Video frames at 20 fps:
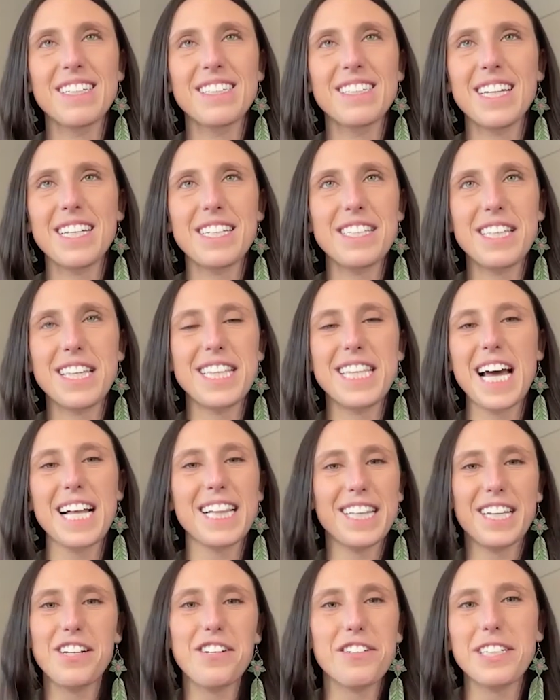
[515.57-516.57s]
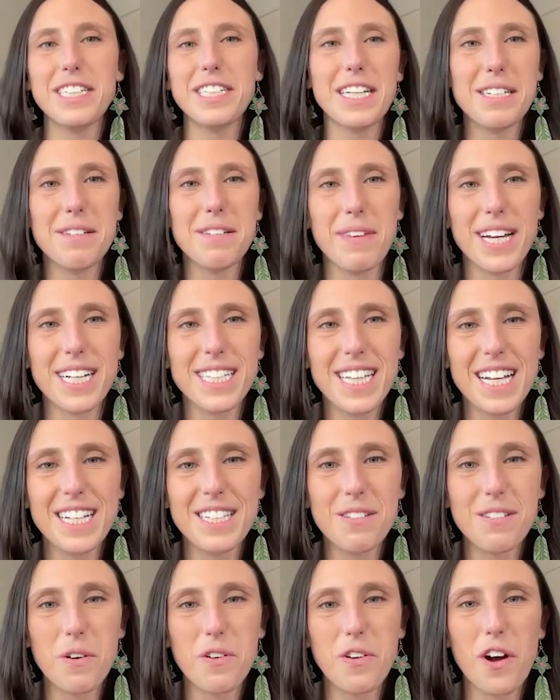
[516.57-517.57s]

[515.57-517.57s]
that literally doesn't make sense.